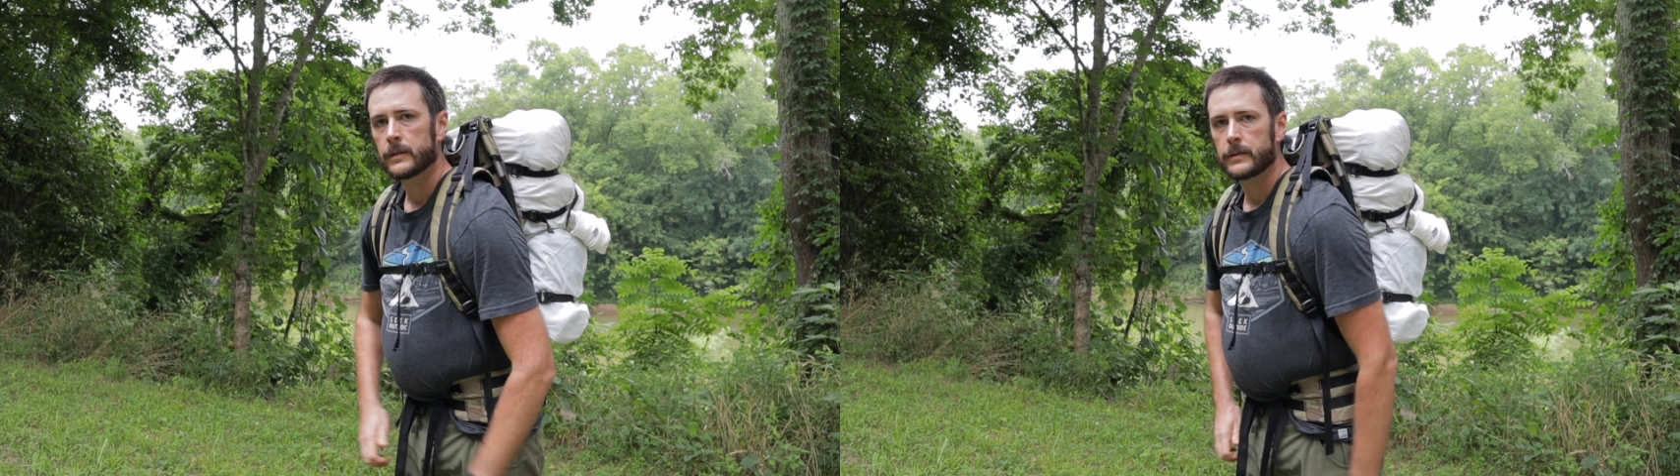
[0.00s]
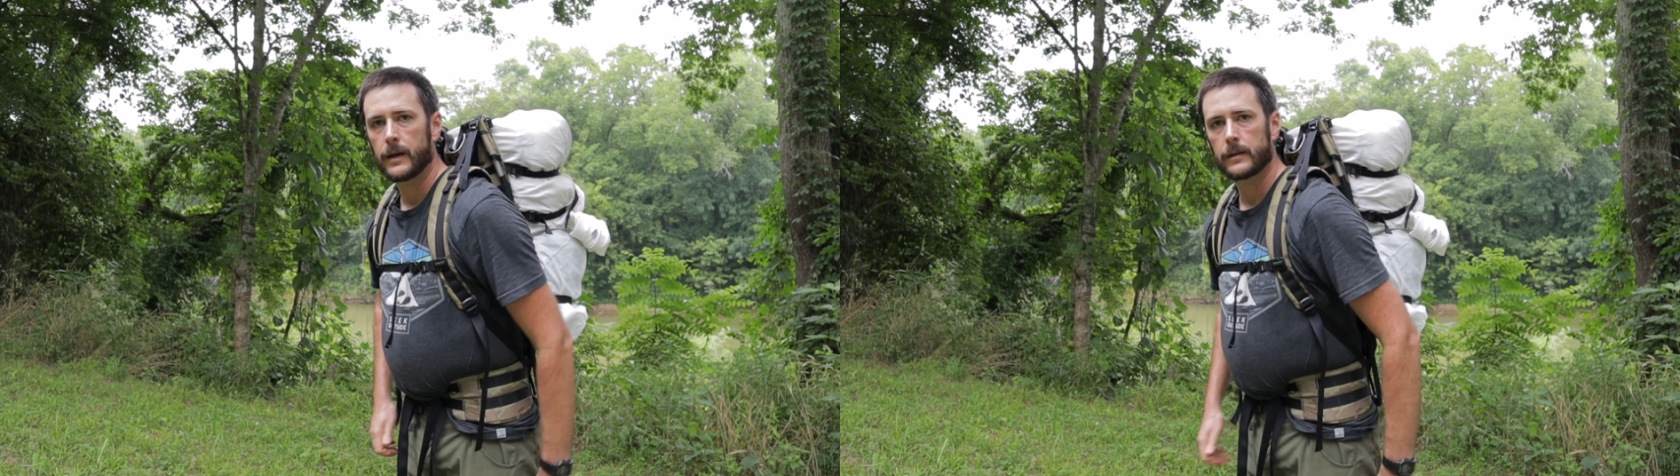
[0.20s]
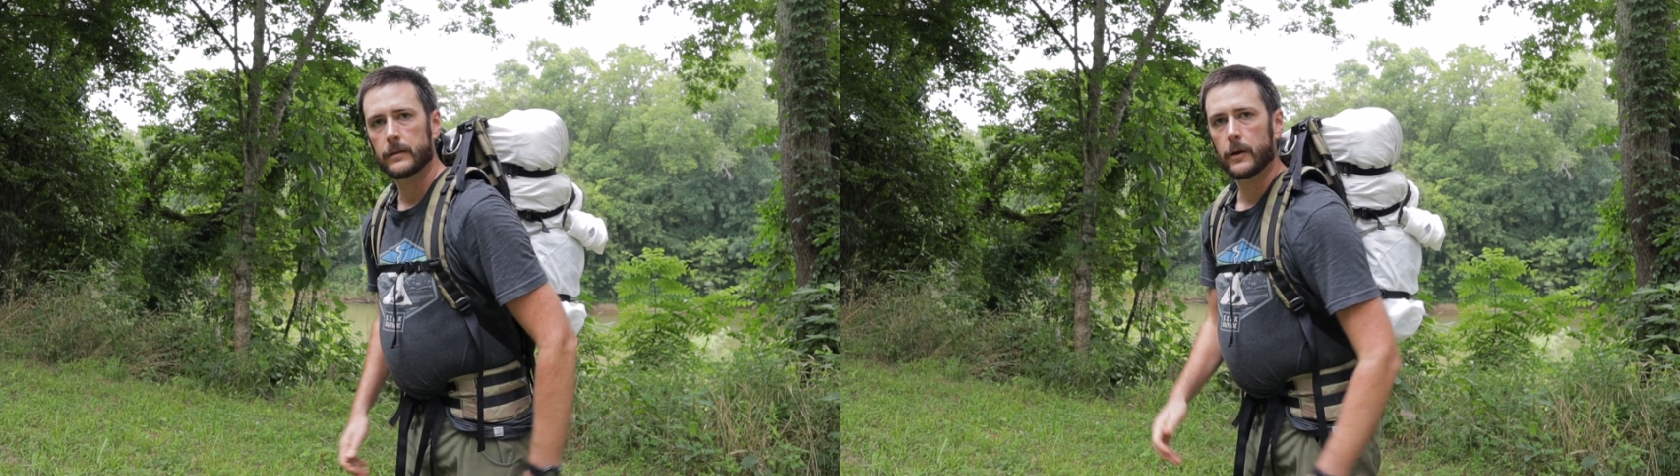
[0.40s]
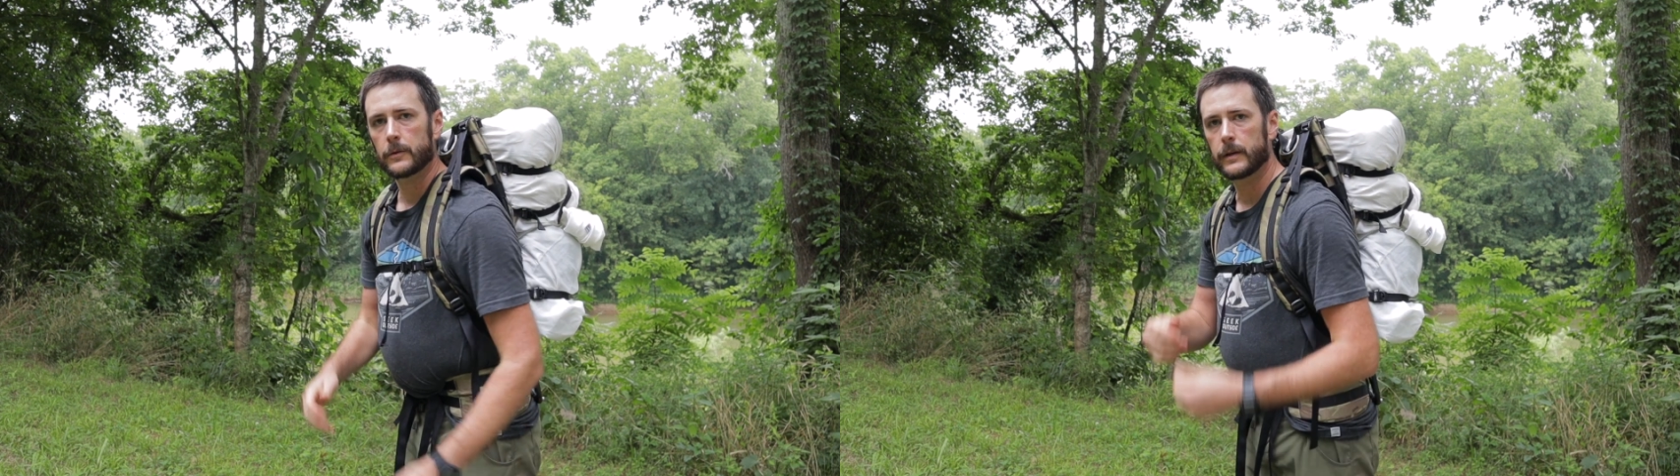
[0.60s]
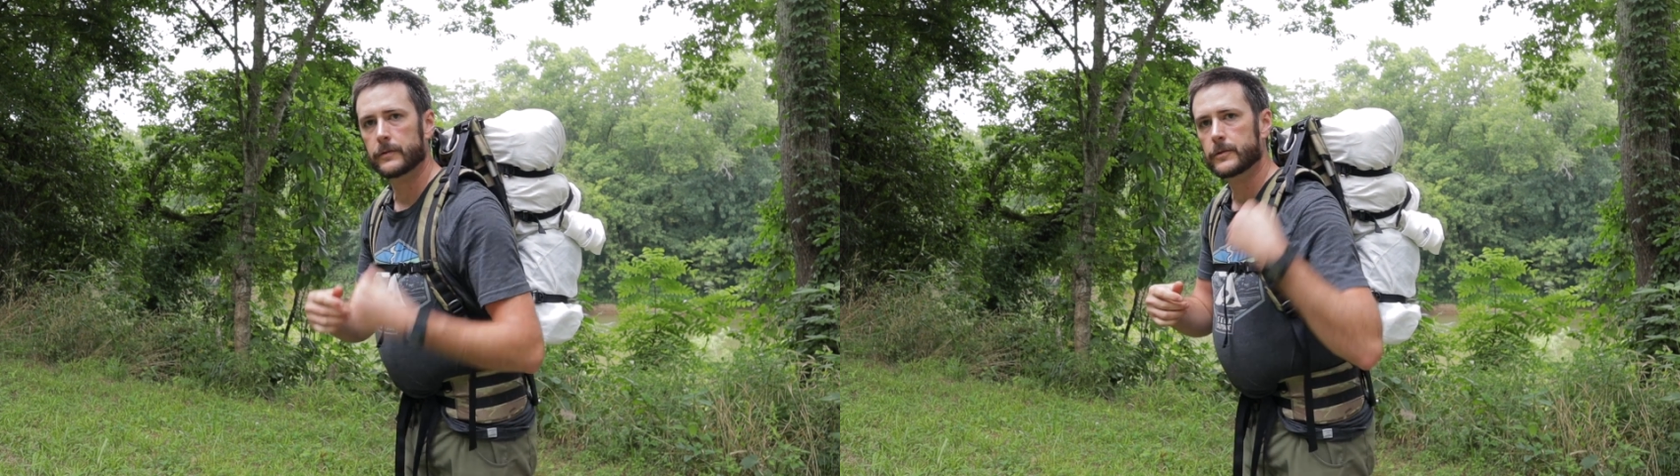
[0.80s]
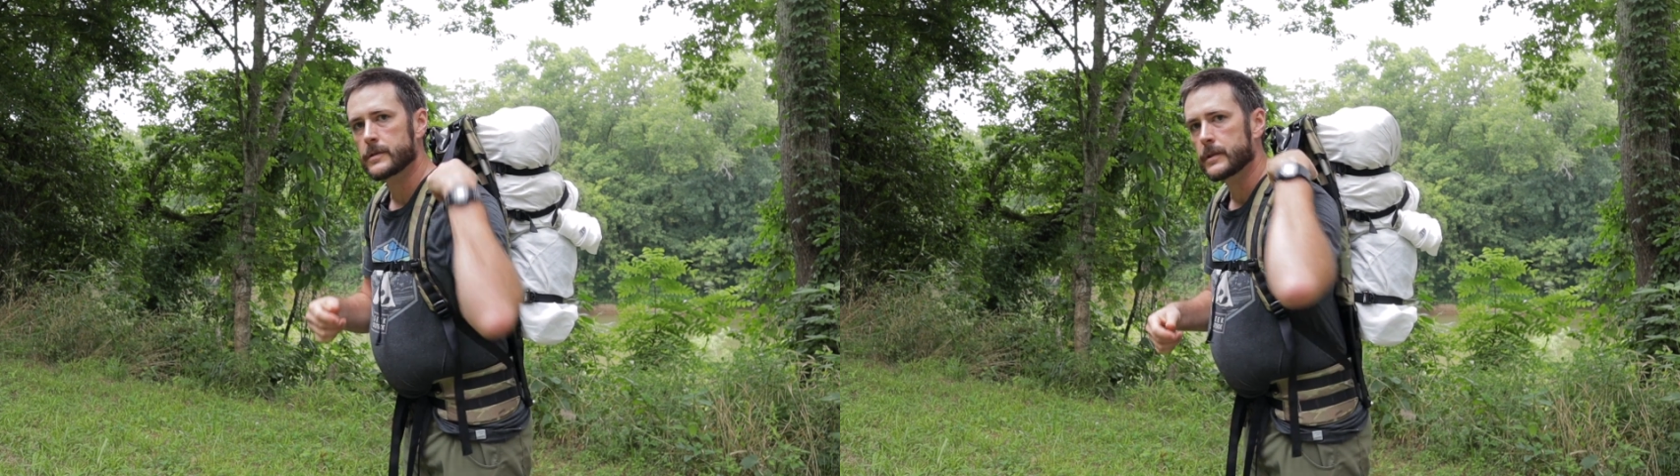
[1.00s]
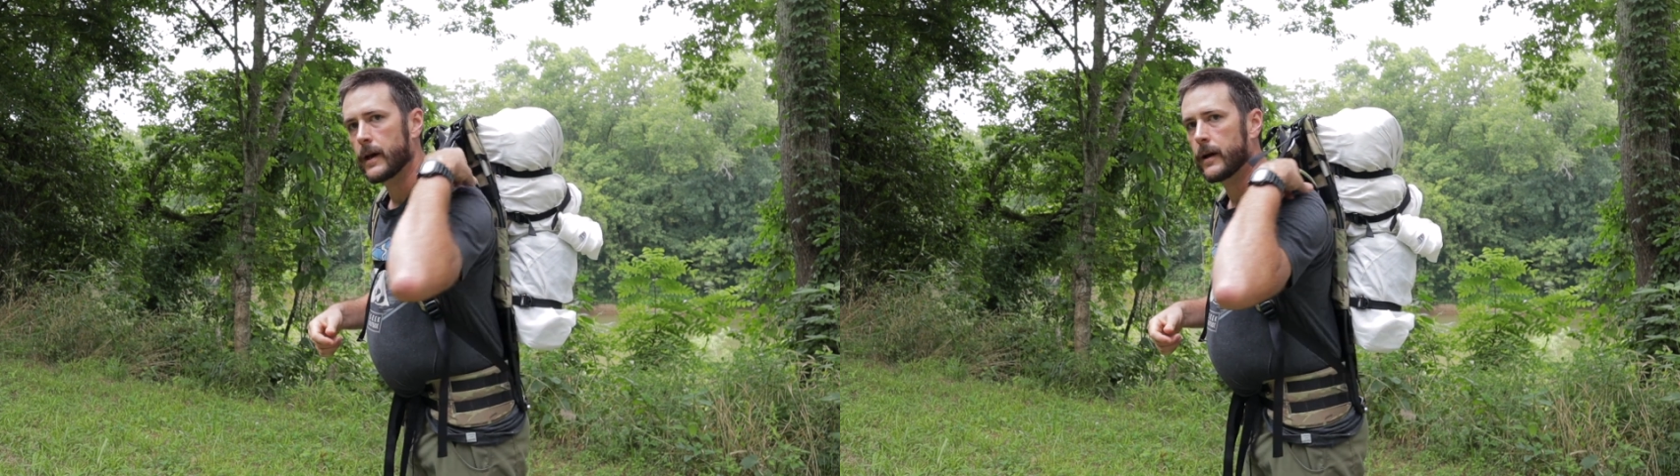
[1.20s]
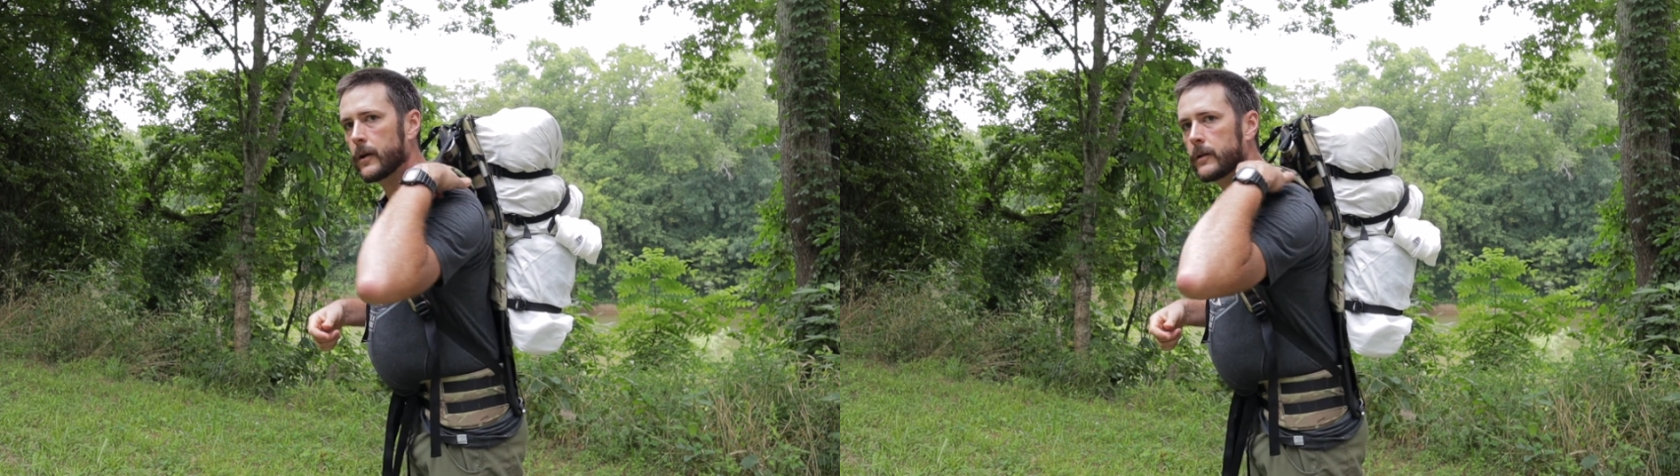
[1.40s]
tighten the load lifters, and
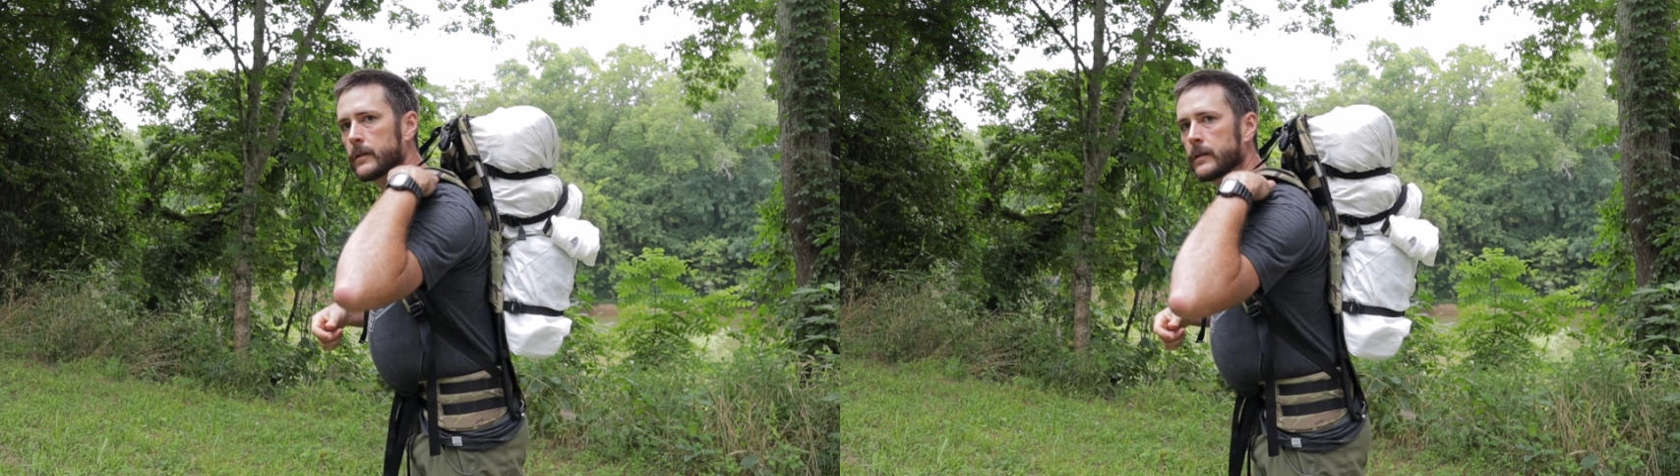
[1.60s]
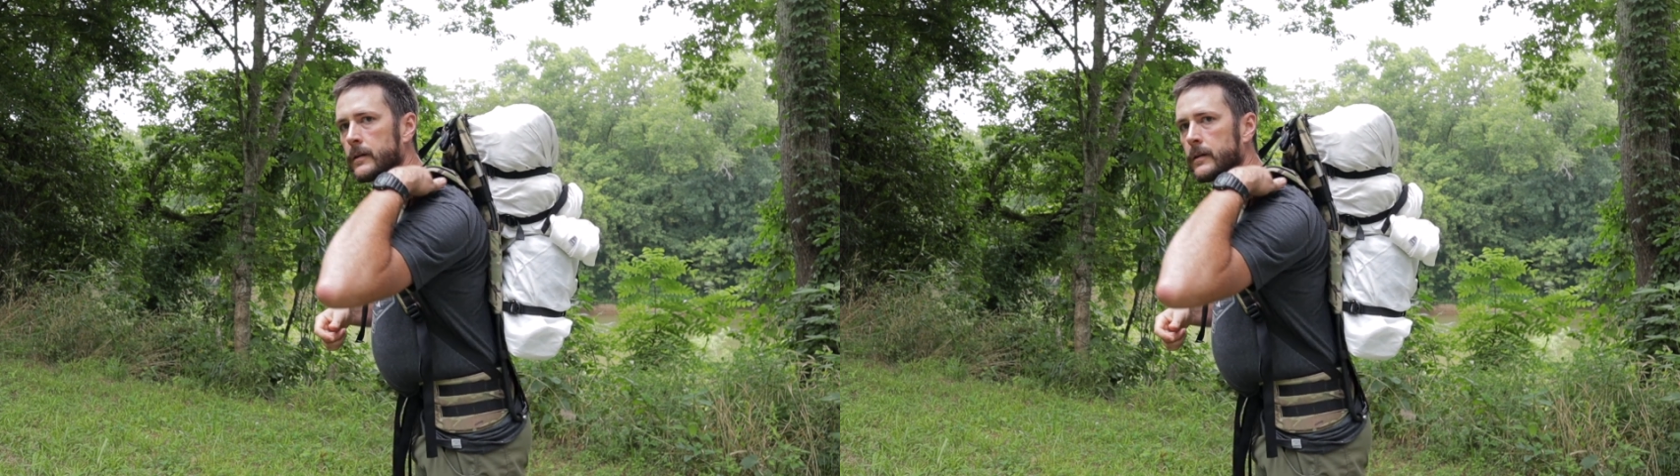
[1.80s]
now